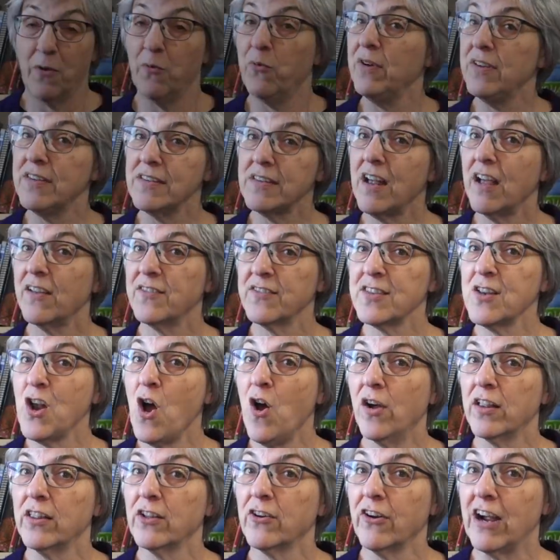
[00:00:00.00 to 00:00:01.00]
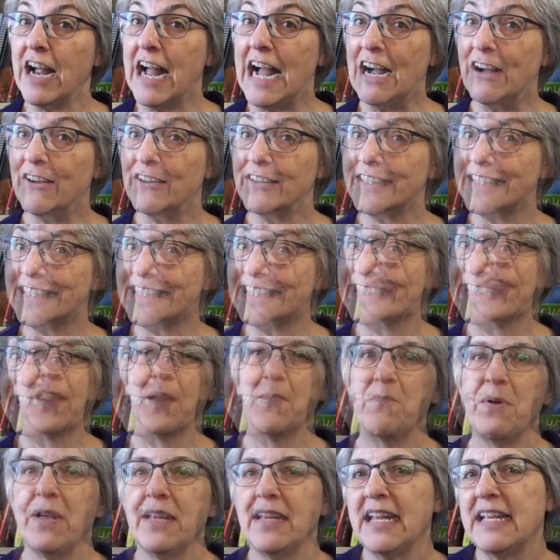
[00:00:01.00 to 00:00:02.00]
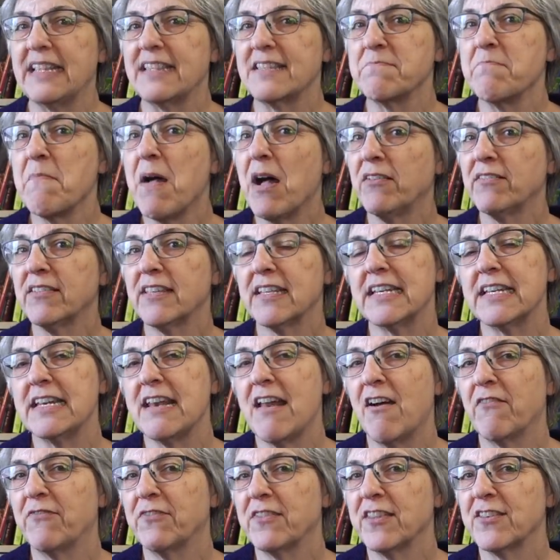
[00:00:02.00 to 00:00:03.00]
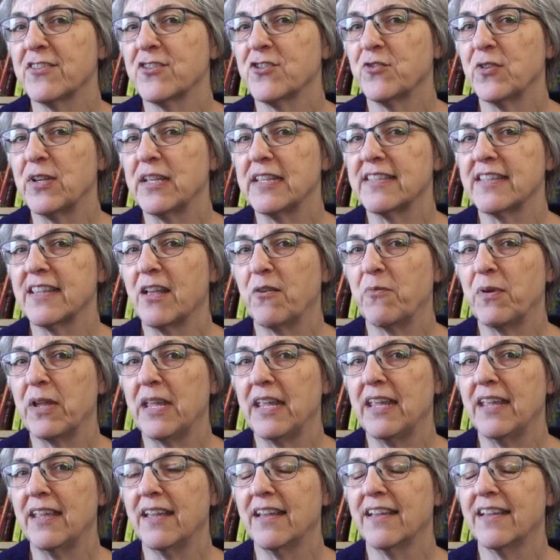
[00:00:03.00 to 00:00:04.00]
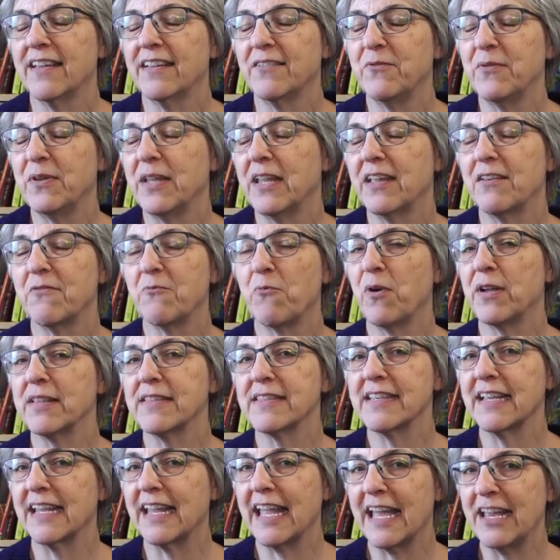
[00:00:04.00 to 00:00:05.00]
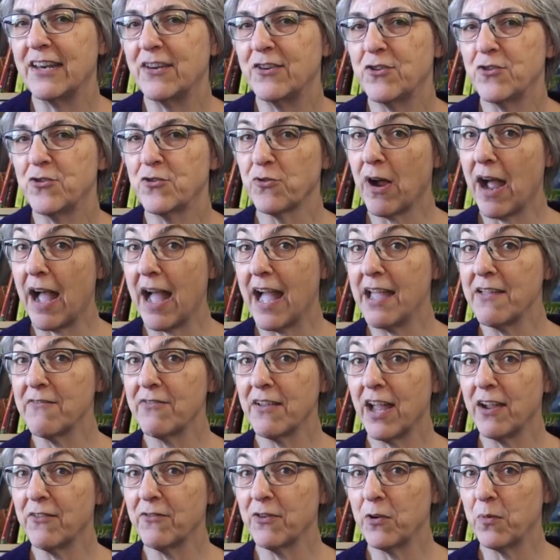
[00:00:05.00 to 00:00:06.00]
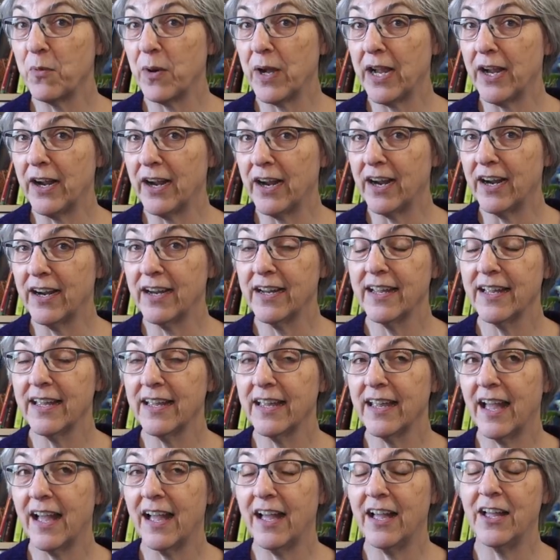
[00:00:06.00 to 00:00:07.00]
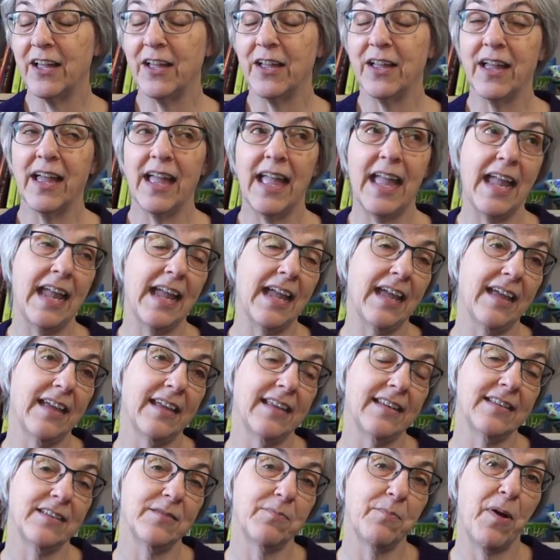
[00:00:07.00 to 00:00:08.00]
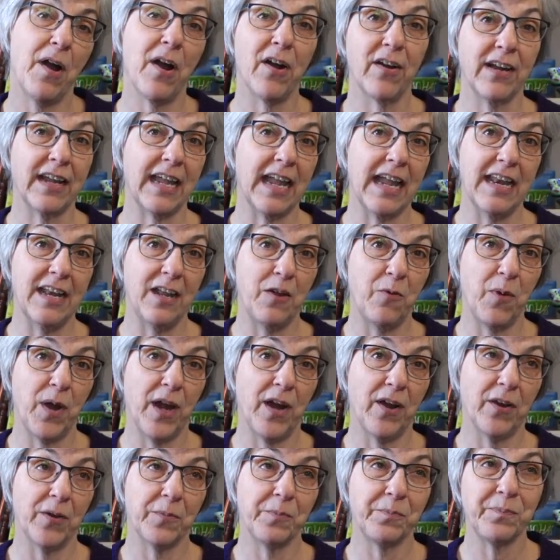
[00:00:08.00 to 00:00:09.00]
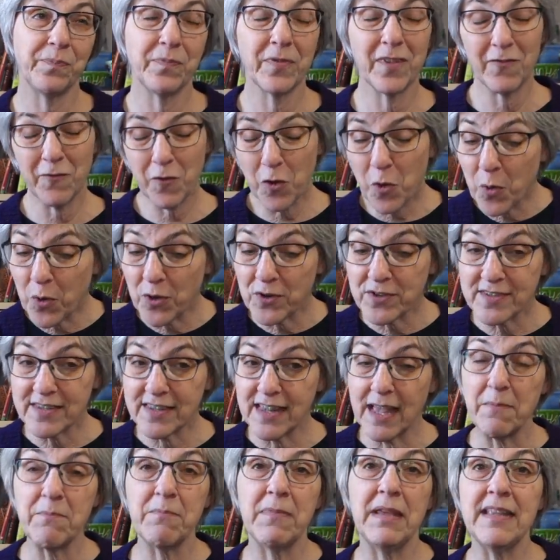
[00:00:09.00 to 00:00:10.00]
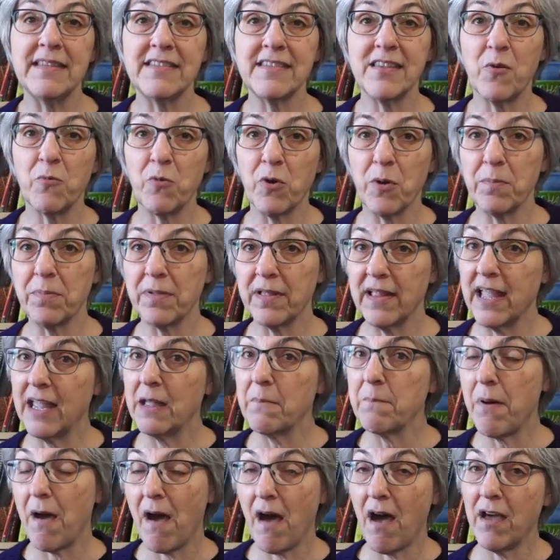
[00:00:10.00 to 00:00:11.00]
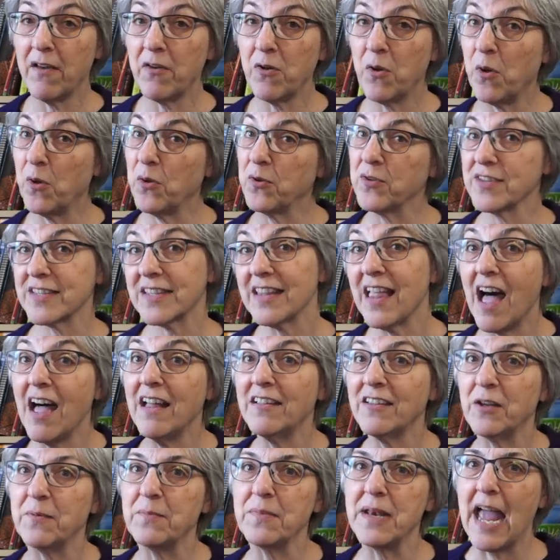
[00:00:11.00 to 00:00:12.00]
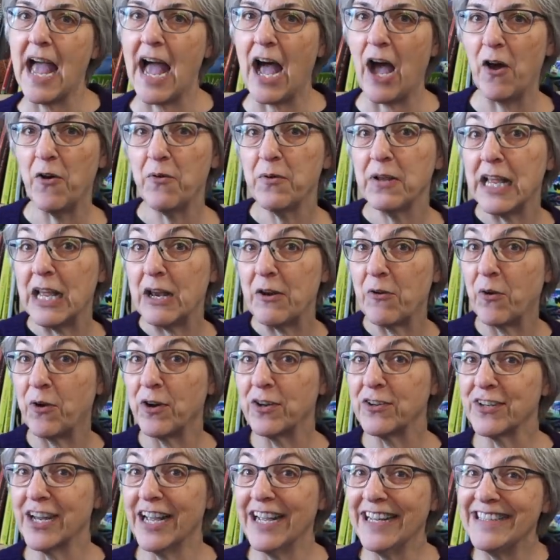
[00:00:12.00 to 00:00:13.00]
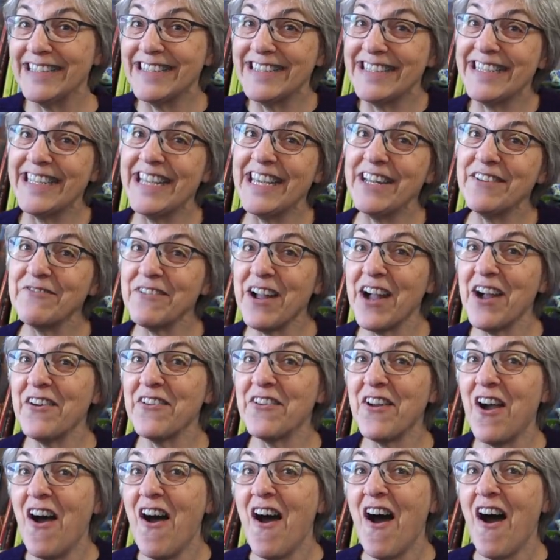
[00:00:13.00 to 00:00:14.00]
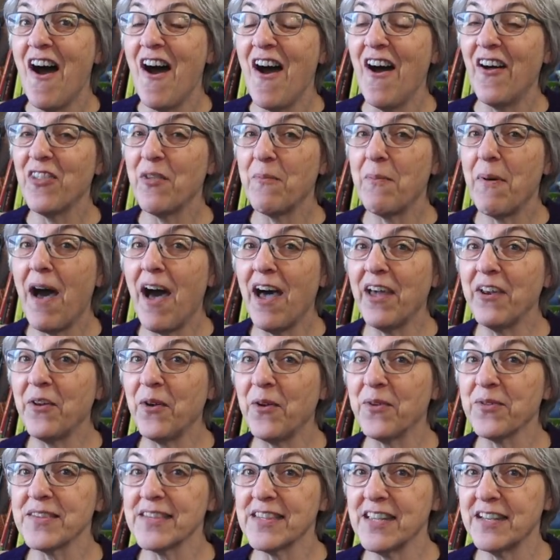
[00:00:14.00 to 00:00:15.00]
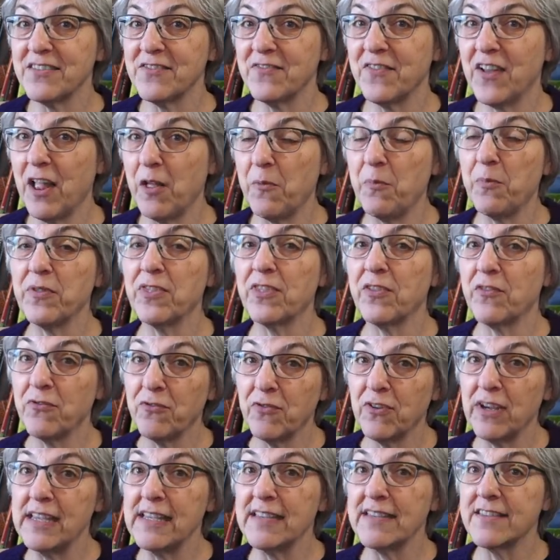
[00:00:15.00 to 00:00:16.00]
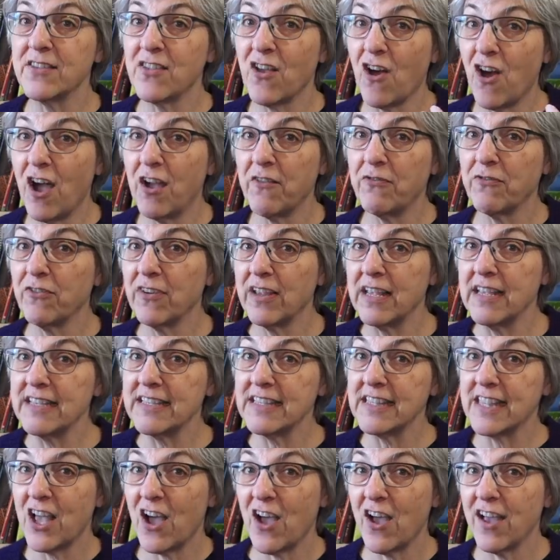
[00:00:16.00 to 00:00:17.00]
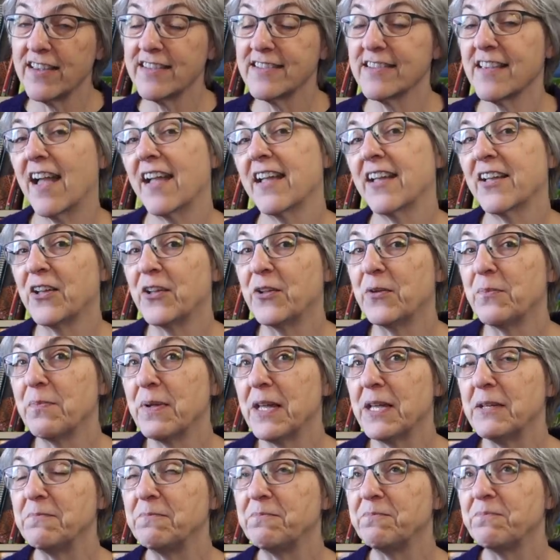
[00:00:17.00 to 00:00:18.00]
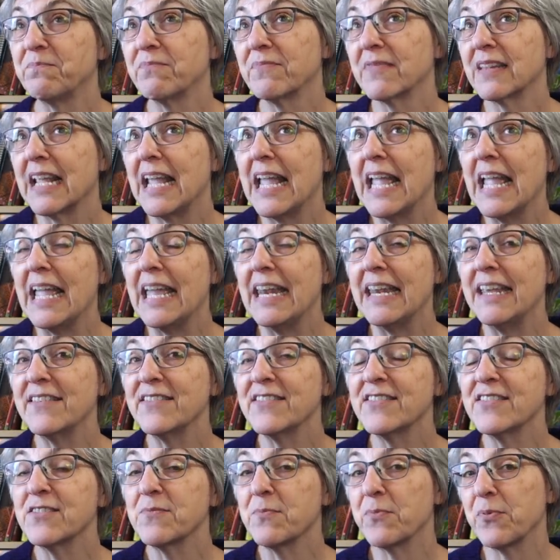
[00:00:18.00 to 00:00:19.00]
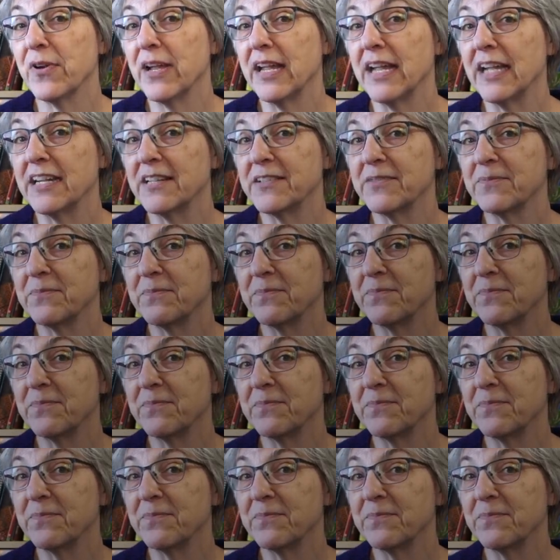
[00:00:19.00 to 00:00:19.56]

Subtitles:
We still have snow on the ground, but it's melted enough in the streets that we can once again drive everywhere and park anywhere. course, that means that we're playing pothole slalom now in order to get around all the potholes that develop with the freeze-thaw cycle. But it is spring.